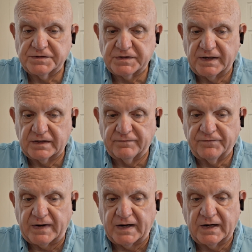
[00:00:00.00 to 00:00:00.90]

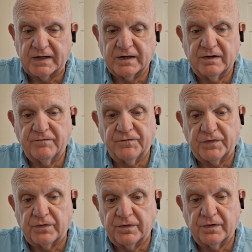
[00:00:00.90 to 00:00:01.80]
sanctified
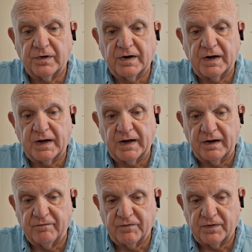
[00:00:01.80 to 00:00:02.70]
for
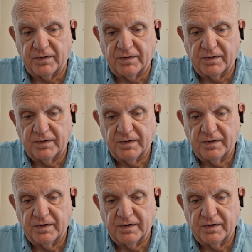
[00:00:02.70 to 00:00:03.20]
ever,